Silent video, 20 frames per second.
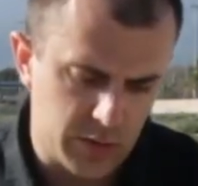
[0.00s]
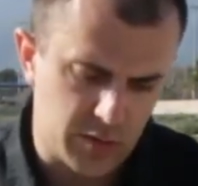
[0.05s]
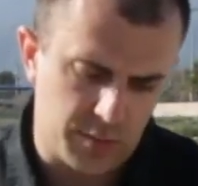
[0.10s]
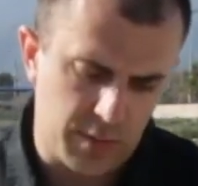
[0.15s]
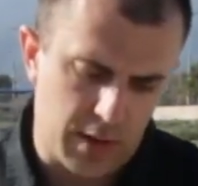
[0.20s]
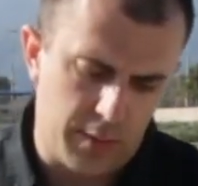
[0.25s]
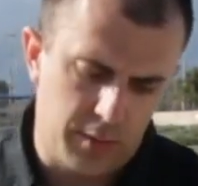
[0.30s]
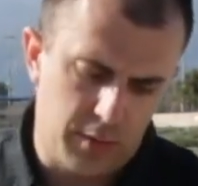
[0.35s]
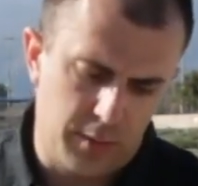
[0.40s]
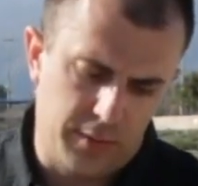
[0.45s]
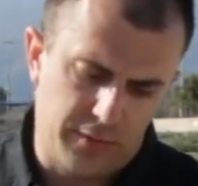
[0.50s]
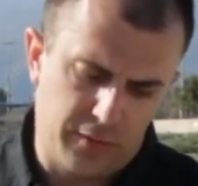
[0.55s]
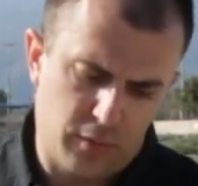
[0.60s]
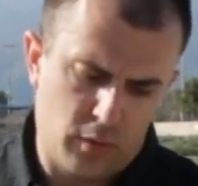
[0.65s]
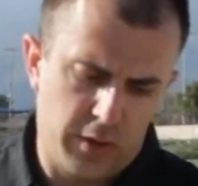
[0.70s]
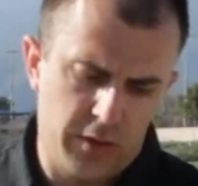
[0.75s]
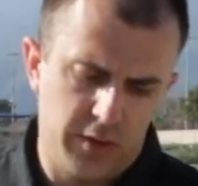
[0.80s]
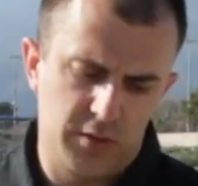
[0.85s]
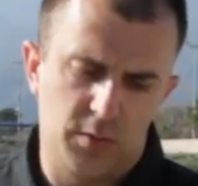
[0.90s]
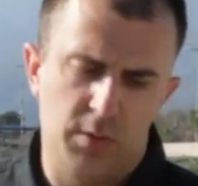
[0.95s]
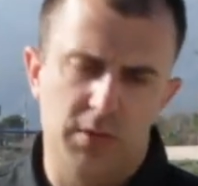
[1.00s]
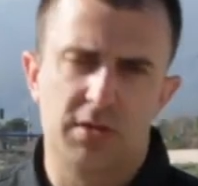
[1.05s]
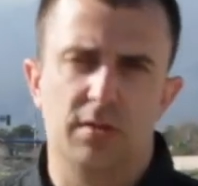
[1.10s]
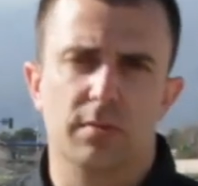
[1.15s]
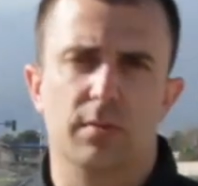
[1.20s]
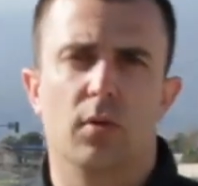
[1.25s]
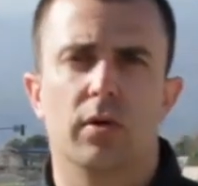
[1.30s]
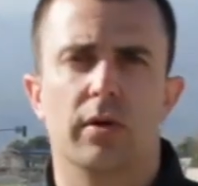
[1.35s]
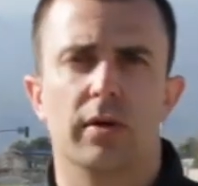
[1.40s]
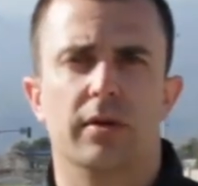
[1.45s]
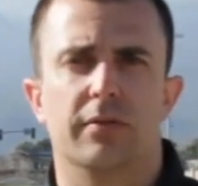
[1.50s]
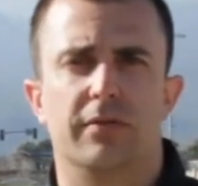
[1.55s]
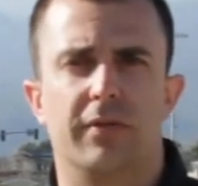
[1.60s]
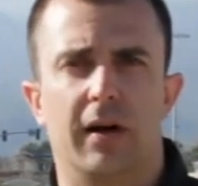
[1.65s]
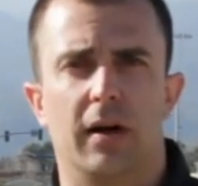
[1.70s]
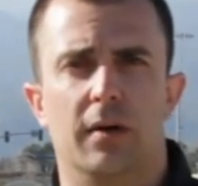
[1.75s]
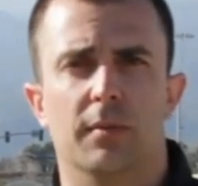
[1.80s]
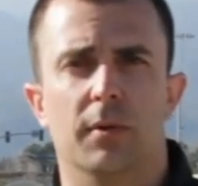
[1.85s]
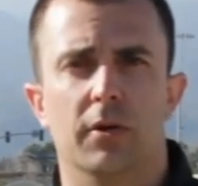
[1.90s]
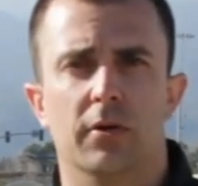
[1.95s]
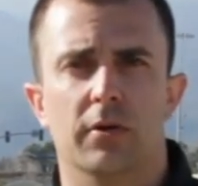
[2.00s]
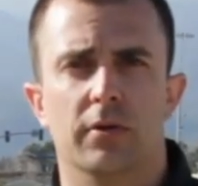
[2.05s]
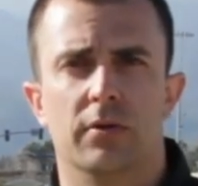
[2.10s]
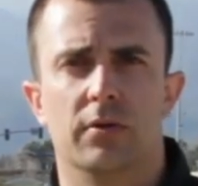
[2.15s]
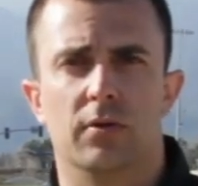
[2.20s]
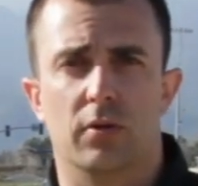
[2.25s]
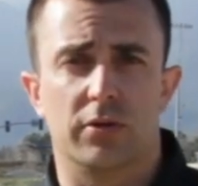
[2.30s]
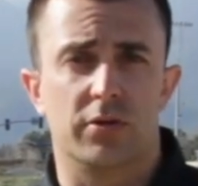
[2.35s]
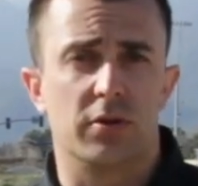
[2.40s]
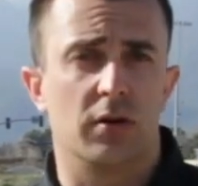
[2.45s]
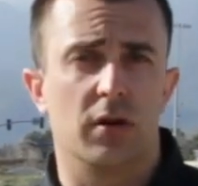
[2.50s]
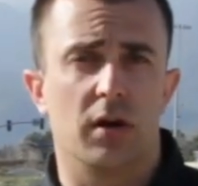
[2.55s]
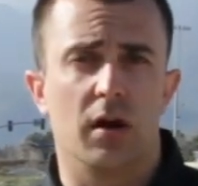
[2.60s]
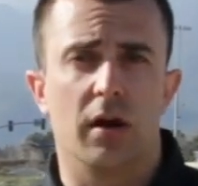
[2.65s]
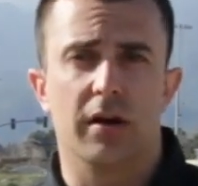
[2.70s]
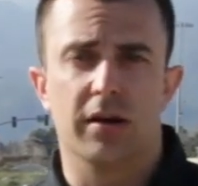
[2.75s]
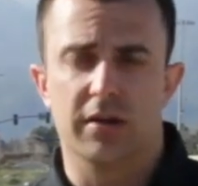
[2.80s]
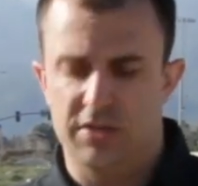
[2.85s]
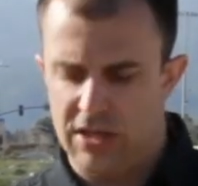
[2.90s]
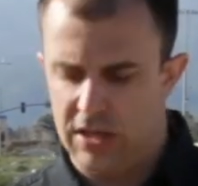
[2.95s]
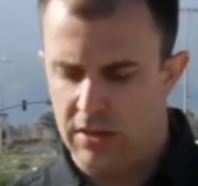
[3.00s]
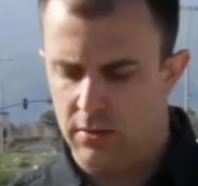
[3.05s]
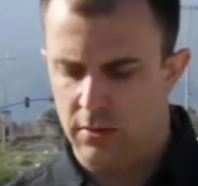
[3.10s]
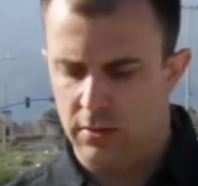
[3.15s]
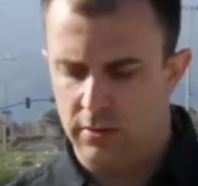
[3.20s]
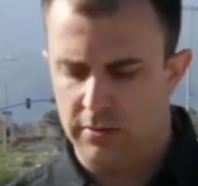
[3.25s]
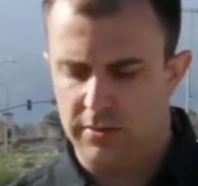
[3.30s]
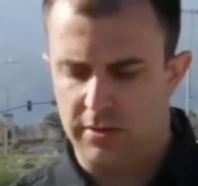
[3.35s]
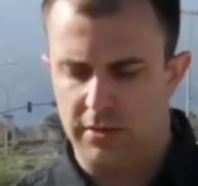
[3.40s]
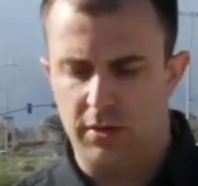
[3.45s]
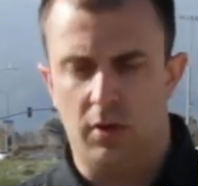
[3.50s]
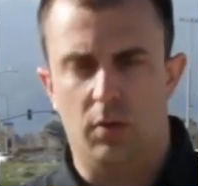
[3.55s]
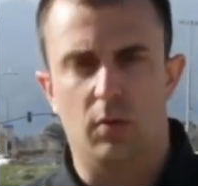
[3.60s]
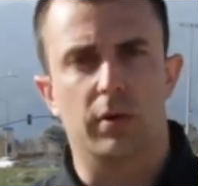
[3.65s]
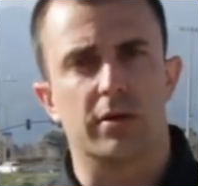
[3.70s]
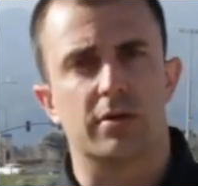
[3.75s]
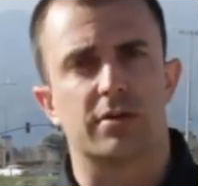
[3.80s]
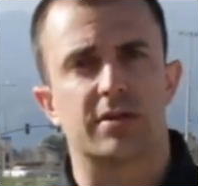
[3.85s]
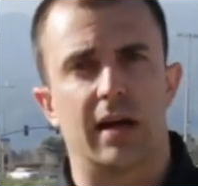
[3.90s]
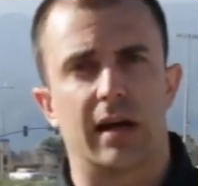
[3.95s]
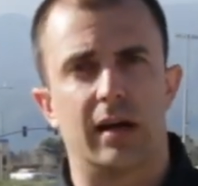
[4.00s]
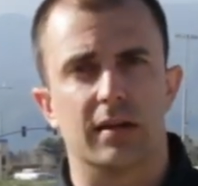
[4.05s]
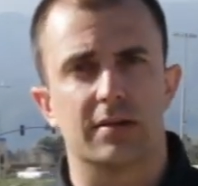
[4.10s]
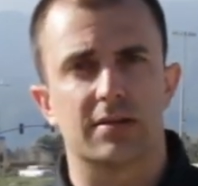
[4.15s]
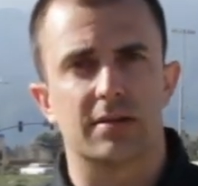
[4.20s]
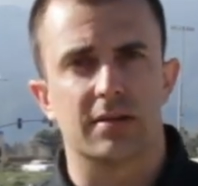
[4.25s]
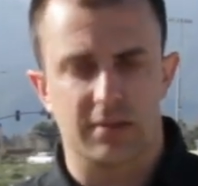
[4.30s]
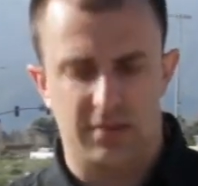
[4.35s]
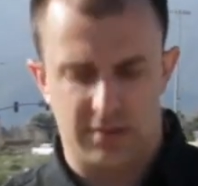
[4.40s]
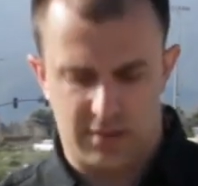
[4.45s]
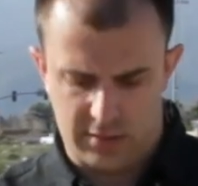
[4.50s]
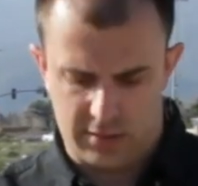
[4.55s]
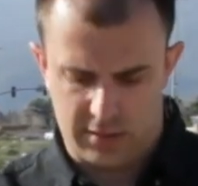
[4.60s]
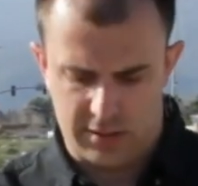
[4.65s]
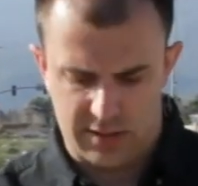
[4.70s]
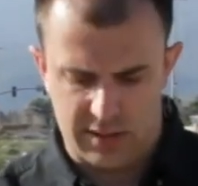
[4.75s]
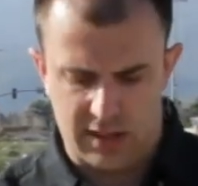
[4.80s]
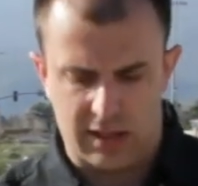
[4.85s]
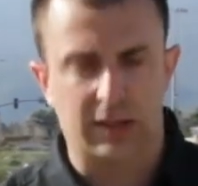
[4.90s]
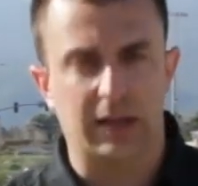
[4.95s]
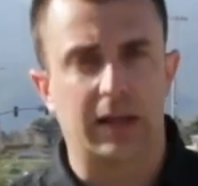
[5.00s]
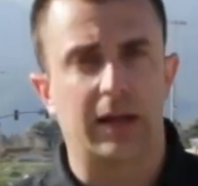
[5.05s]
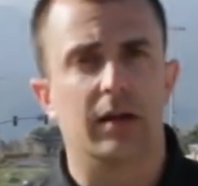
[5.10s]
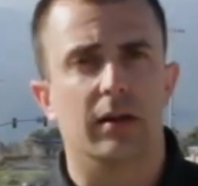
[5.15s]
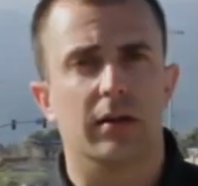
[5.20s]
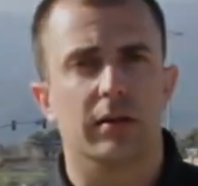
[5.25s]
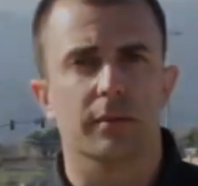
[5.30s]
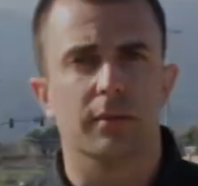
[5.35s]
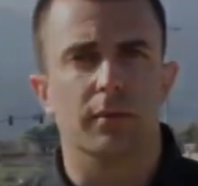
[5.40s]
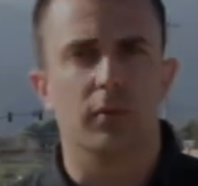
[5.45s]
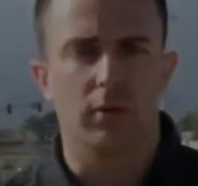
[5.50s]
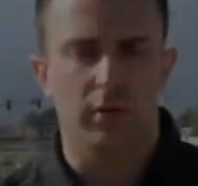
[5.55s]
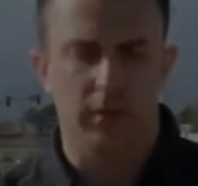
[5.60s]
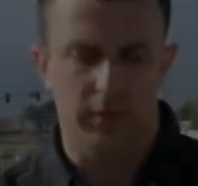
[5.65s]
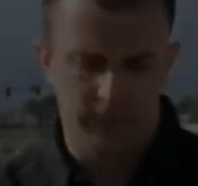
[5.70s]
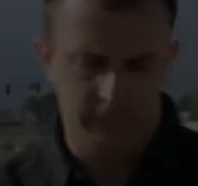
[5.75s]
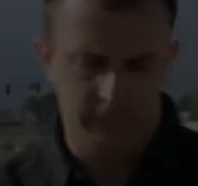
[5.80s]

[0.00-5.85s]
remember, before you switch the board into fire mode or turn it on in general, to know where your stylus is so that it's not laying on the board.